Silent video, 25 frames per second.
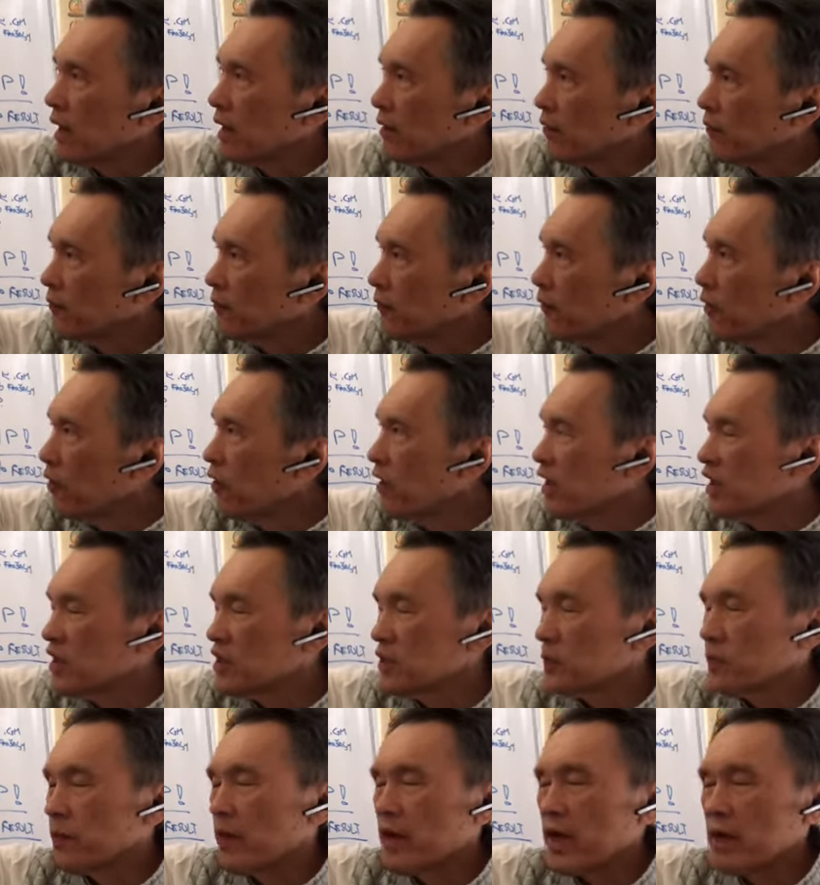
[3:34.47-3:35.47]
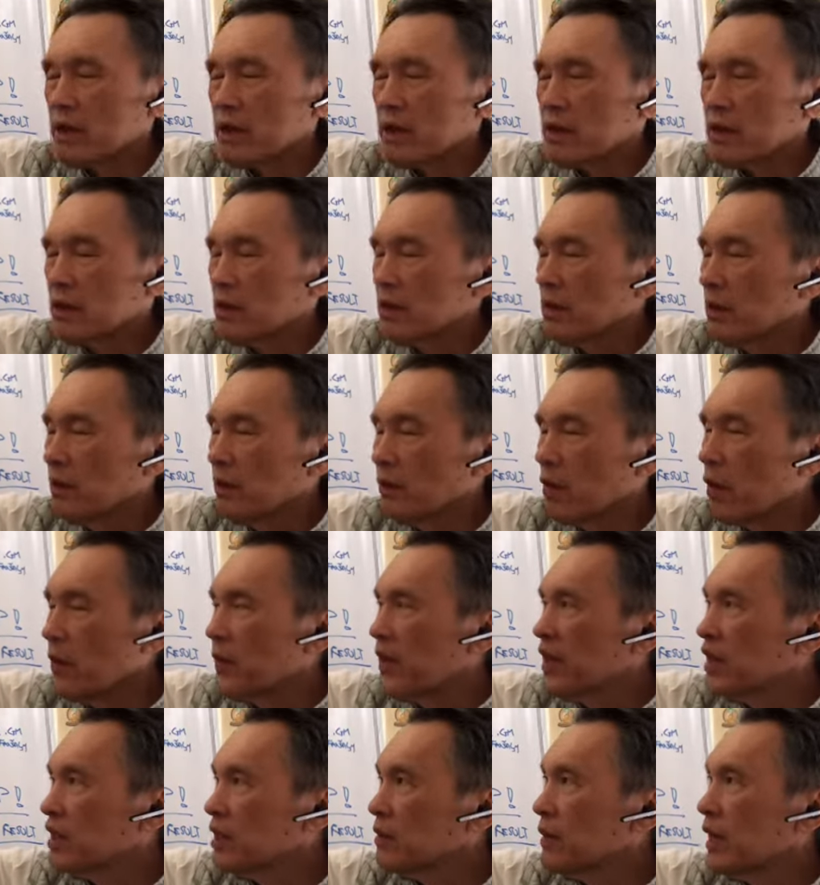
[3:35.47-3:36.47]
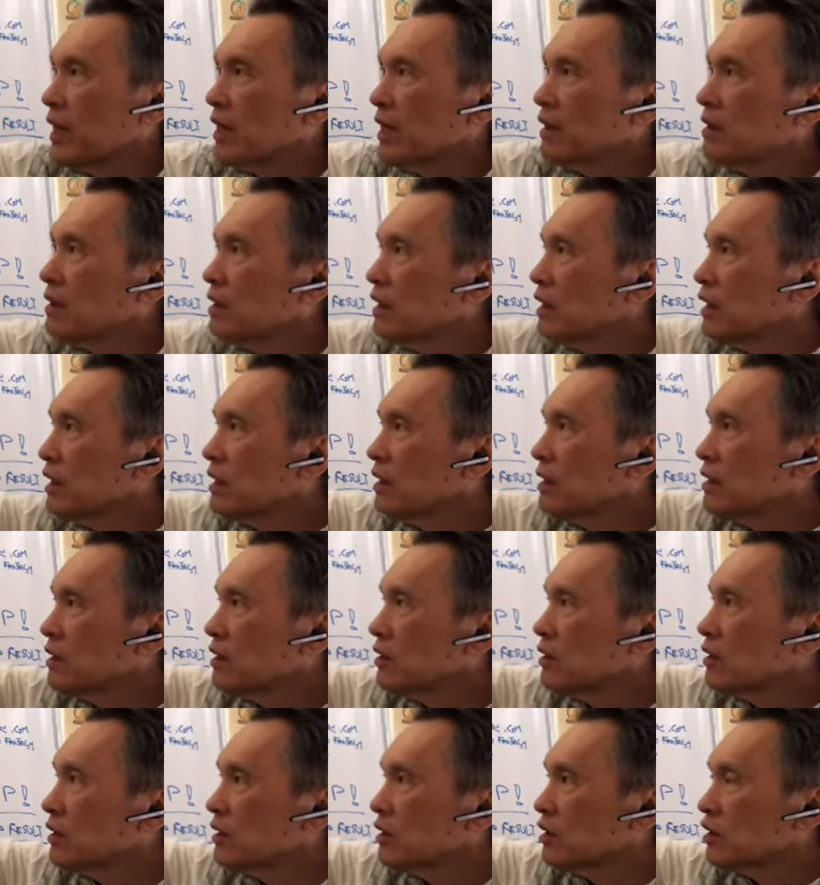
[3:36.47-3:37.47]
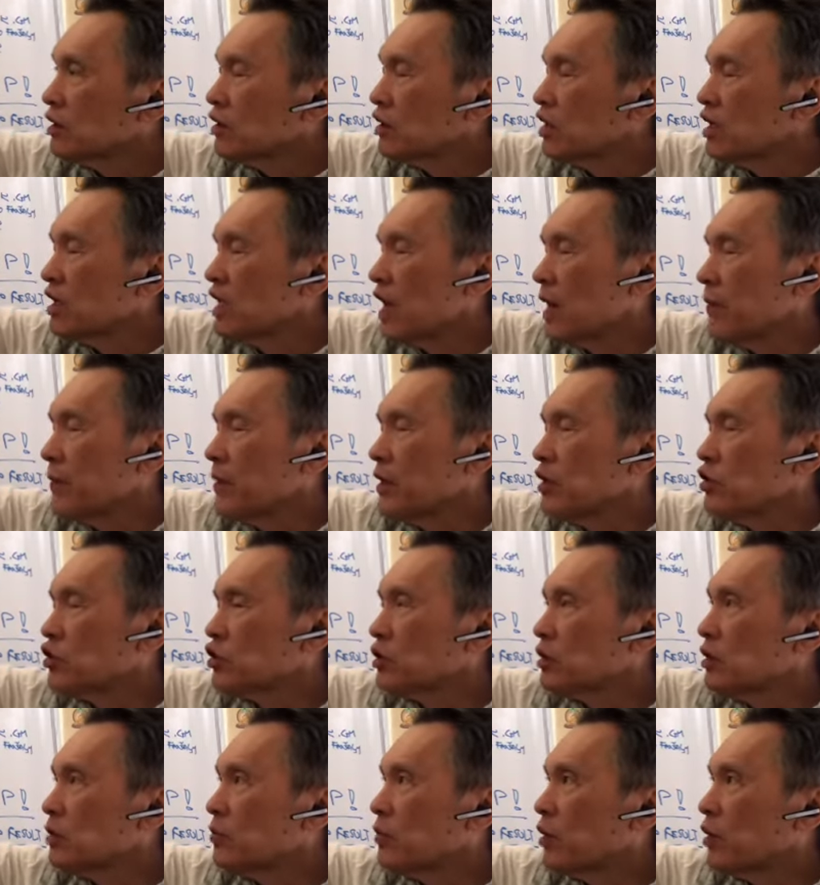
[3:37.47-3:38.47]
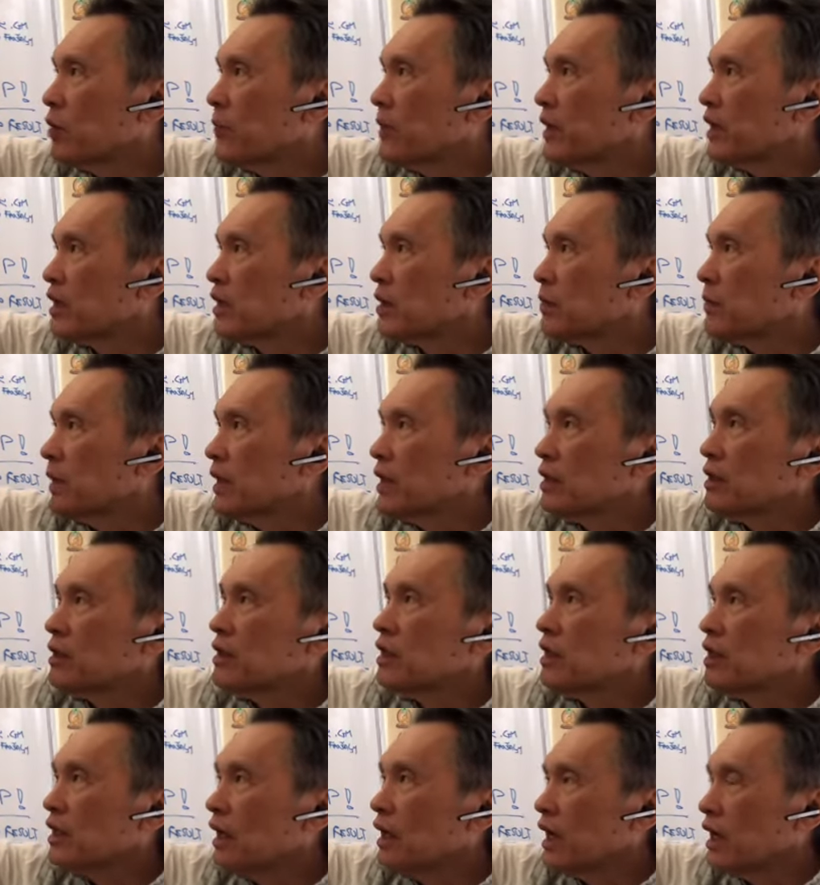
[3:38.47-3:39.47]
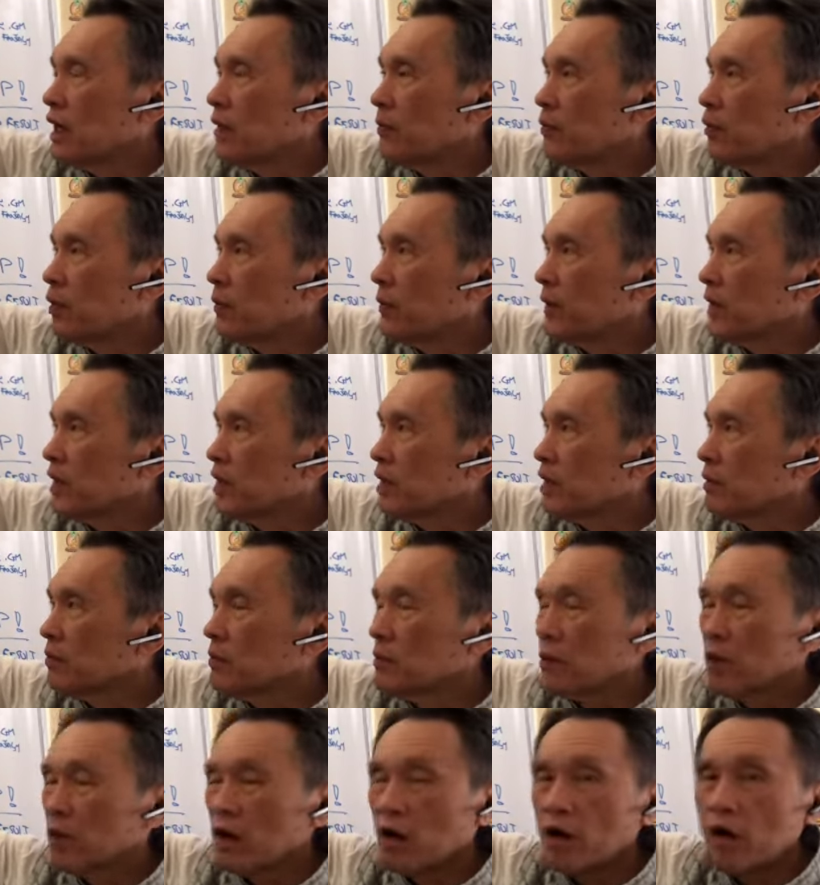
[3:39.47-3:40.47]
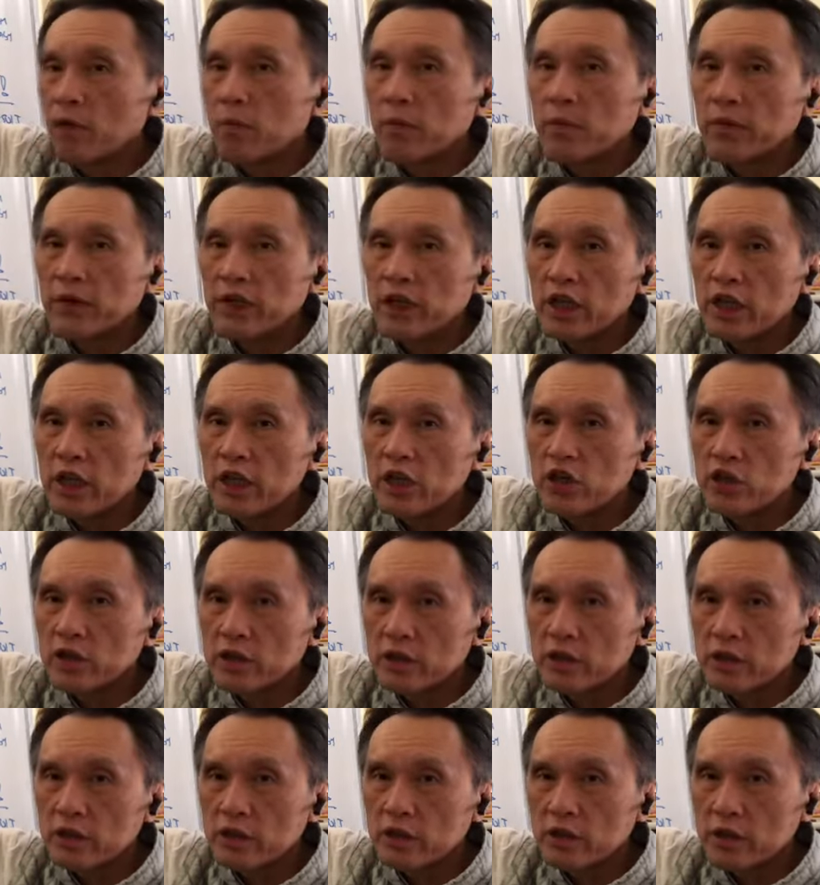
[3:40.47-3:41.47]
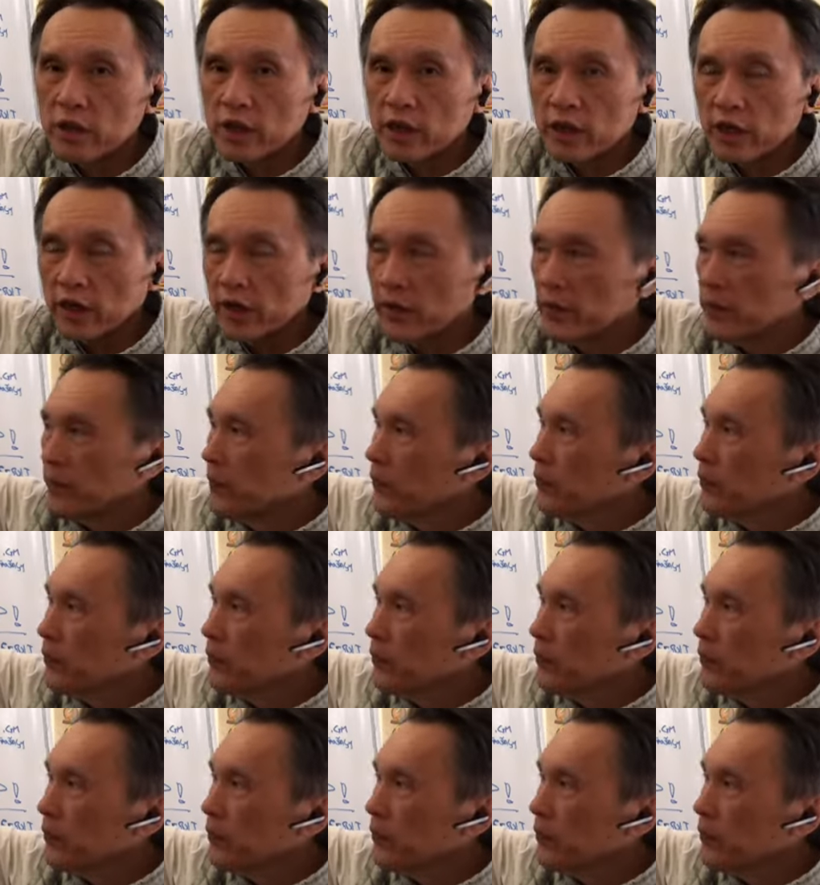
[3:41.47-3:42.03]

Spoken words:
4 aspects: momentum handling, 3-dimensional momentum handling, and momentum combinations training.